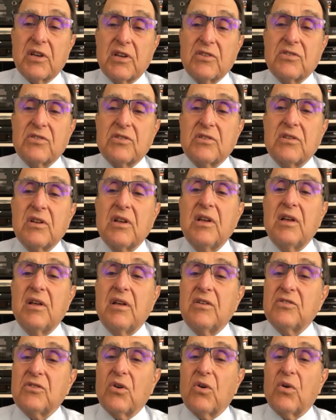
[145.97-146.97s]
It's
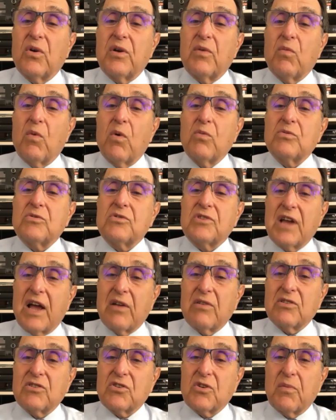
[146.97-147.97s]
so it won't
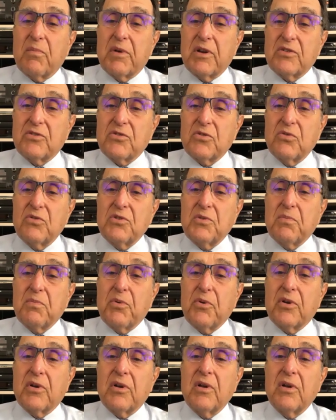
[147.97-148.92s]
sound as good. But as soon as you put a,